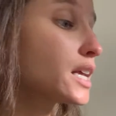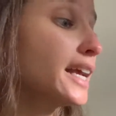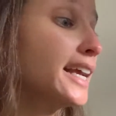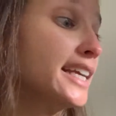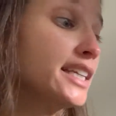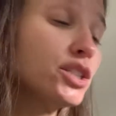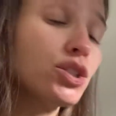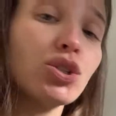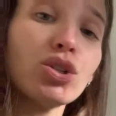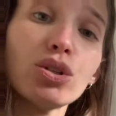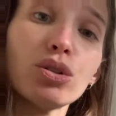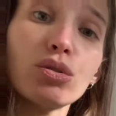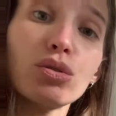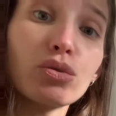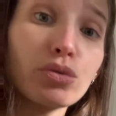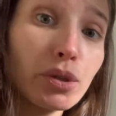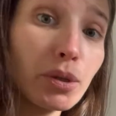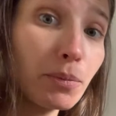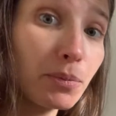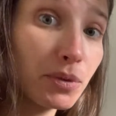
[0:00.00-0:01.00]
into
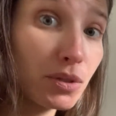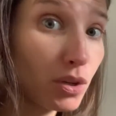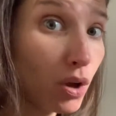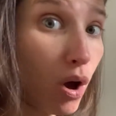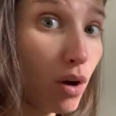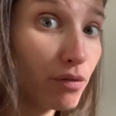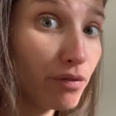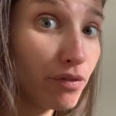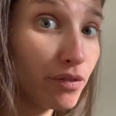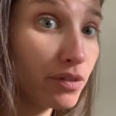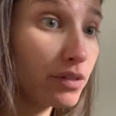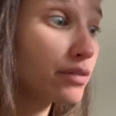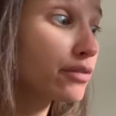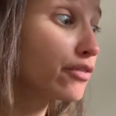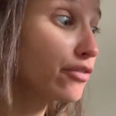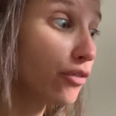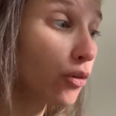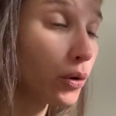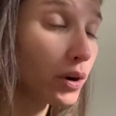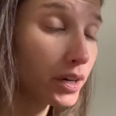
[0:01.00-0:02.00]
groups of
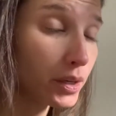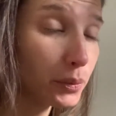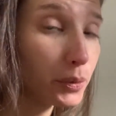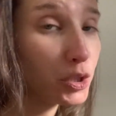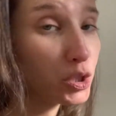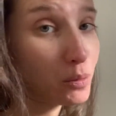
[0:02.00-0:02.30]
4, which